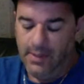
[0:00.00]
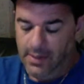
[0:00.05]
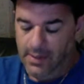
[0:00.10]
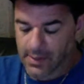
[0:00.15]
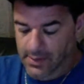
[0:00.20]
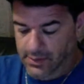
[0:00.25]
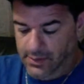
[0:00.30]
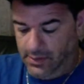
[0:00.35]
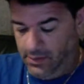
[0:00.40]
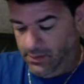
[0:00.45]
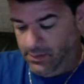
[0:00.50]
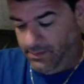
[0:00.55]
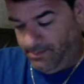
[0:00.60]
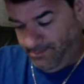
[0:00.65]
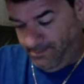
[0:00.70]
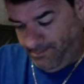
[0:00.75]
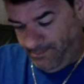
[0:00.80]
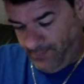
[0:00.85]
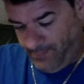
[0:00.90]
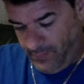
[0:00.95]
So
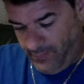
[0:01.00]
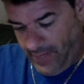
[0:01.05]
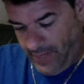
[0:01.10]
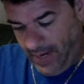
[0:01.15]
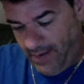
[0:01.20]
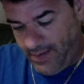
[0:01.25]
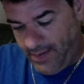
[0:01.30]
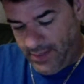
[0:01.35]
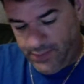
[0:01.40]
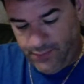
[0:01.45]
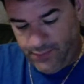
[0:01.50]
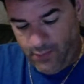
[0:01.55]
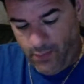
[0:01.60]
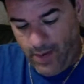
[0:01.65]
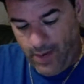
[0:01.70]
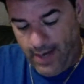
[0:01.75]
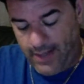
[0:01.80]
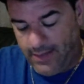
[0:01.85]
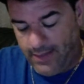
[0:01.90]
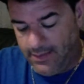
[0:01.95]
Aries for
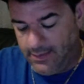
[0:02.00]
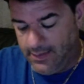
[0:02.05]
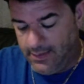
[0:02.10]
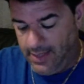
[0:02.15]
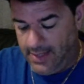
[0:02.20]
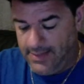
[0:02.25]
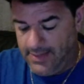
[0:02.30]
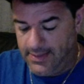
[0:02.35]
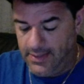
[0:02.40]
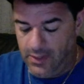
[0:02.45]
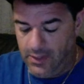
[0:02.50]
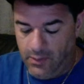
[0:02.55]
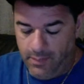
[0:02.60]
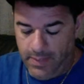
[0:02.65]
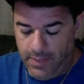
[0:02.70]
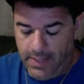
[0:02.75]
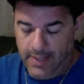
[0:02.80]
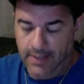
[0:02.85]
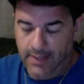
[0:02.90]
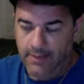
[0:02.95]
work, I see you
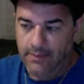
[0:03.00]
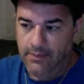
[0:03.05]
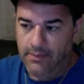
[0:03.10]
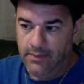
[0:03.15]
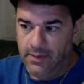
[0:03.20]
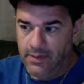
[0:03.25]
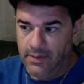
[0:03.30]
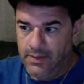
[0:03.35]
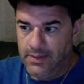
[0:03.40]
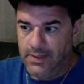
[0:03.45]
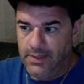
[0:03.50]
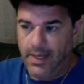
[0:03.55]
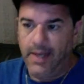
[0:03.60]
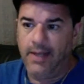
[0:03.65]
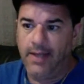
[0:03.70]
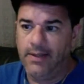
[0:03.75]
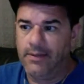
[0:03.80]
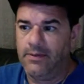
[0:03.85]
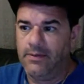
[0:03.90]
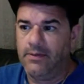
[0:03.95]
being
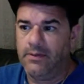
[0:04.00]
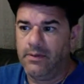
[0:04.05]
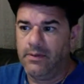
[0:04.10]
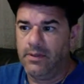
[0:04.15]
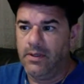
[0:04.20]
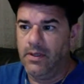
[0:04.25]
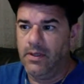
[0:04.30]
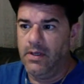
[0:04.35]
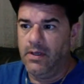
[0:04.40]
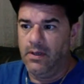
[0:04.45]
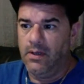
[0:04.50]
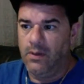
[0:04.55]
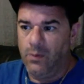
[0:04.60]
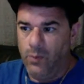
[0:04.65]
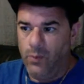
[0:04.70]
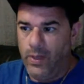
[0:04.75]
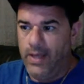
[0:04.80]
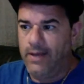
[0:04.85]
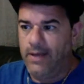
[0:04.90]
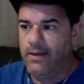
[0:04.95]
tired,
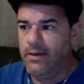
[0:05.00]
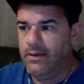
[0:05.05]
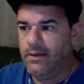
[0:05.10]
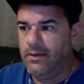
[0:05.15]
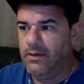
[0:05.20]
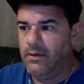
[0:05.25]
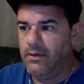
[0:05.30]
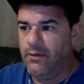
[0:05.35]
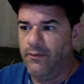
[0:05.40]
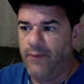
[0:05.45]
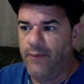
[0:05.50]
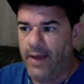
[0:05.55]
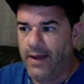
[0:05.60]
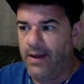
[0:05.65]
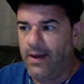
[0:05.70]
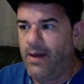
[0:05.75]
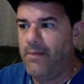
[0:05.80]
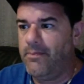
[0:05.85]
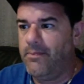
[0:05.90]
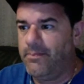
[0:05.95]
weak, fed
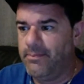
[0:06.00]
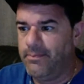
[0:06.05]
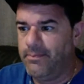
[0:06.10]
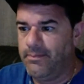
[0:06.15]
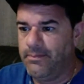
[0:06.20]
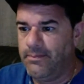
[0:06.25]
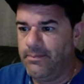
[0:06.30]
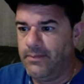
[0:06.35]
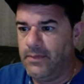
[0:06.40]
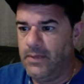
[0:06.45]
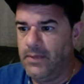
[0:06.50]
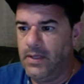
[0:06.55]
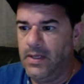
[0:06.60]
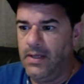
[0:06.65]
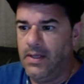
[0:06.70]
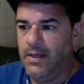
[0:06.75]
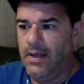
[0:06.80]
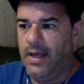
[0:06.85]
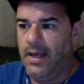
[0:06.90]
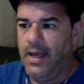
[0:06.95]
up,
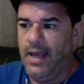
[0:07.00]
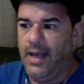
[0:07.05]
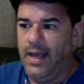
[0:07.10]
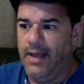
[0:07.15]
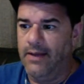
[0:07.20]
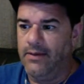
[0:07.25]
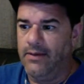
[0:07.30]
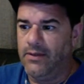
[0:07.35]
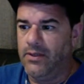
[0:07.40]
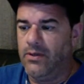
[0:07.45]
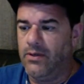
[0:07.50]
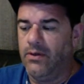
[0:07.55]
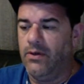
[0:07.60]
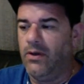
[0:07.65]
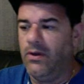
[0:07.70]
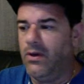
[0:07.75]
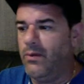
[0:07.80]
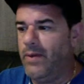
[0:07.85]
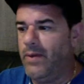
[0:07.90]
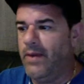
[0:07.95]
and you don't
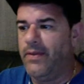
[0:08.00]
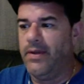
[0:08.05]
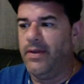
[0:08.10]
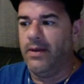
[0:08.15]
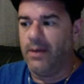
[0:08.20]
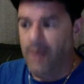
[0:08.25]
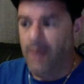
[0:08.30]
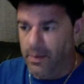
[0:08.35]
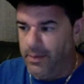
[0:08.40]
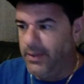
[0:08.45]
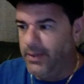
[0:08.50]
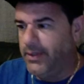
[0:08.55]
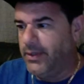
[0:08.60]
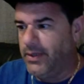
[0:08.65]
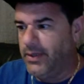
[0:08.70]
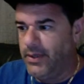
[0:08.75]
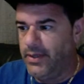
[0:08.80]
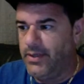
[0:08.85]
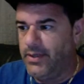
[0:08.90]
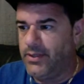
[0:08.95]
know whether you're coming or
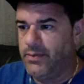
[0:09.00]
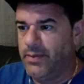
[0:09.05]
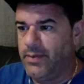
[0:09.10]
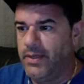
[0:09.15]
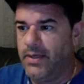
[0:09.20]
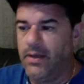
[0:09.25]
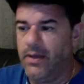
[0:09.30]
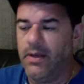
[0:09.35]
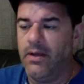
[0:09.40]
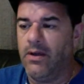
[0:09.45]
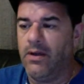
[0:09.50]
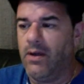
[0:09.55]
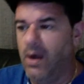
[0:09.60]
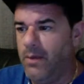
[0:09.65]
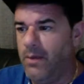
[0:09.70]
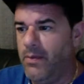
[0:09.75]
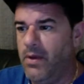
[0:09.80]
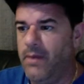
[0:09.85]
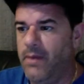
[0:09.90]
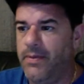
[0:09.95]
going this week. You're going to
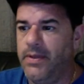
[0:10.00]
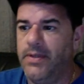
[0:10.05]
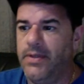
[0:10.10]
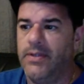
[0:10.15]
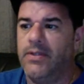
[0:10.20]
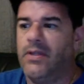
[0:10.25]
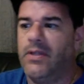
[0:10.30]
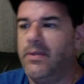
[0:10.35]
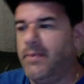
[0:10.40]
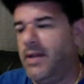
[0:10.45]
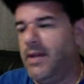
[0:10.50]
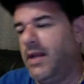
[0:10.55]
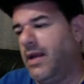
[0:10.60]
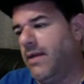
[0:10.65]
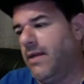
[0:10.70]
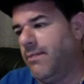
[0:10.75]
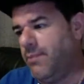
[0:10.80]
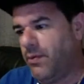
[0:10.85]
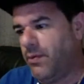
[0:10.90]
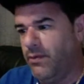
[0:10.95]
come home and you're just going to be
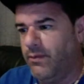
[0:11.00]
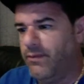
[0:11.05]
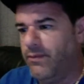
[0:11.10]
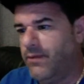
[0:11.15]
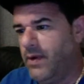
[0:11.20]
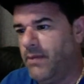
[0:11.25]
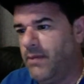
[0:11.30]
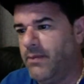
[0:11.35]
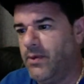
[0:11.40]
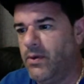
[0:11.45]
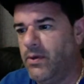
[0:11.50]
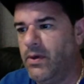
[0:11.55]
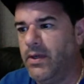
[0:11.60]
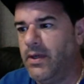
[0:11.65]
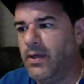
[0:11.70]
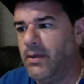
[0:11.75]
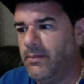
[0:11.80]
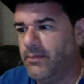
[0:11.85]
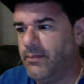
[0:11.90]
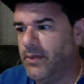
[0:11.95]
like, poof, I'm going.
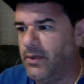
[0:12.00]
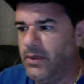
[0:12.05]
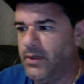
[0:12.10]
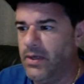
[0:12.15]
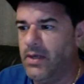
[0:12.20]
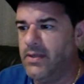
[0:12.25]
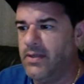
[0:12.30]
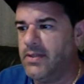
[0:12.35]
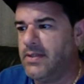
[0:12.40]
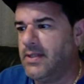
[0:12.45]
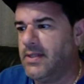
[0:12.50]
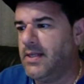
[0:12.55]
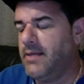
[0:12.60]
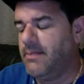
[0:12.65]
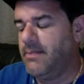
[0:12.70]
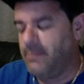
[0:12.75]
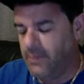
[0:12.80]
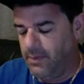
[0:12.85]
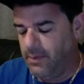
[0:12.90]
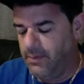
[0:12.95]
I'm going to
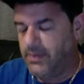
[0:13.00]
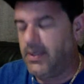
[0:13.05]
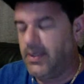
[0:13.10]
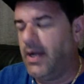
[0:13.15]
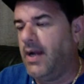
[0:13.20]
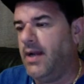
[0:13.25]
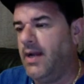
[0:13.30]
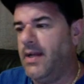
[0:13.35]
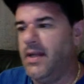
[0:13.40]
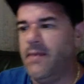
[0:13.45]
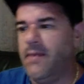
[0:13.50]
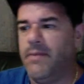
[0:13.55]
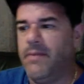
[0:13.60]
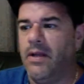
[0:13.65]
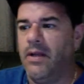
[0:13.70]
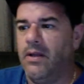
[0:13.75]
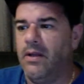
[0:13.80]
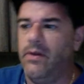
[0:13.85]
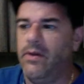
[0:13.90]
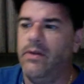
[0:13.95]
sleep. I'm tired. Leave me
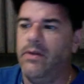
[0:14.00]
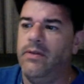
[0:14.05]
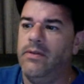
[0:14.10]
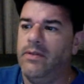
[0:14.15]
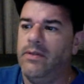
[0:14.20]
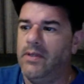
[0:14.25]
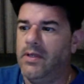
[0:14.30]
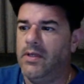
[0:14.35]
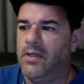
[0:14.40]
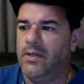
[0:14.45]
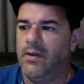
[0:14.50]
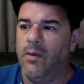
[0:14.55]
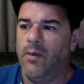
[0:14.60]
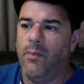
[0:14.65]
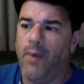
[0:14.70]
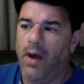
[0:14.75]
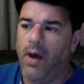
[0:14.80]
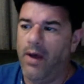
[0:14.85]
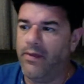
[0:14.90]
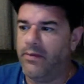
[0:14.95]
alone. Don't
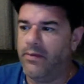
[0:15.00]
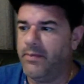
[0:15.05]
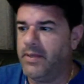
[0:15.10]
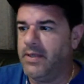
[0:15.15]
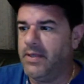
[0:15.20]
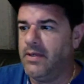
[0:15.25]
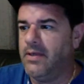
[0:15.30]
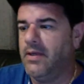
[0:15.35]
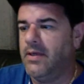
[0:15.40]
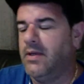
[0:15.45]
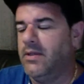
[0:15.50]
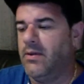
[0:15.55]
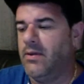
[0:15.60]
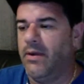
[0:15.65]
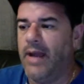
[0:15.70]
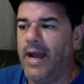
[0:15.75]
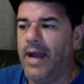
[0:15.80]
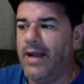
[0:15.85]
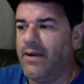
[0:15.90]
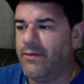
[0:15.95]
bother me. Don't
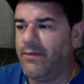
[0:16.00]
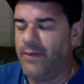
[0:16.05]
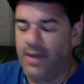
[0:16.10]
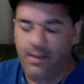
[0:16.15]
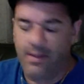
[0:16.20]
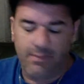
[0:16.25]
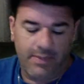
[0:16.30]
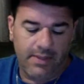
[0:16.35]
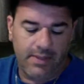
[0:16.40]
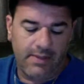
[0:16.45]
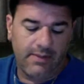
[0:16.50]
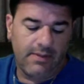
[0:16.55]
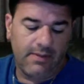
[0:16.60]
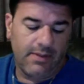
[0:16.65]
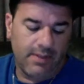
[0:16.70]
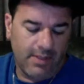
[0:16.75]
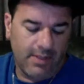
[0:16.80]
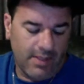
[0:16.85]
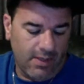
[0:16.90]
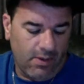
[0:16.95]
aggravate me.
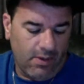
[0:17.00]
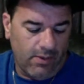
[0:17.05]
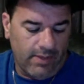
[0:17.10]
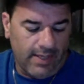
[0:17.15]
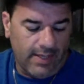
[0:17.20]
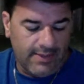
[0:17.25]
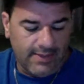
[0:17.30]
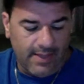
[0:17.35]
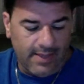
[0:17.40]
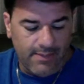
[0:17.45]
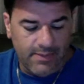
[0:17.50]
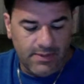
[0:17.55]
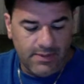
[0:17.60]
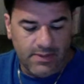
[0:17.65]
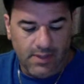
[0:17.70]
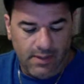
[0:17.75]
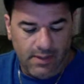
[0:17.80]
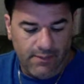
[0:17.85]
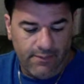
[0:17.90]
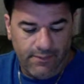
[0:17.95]
All that type of
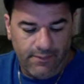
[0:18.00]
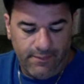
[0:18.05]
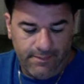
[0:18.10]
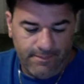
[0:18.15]
stuff.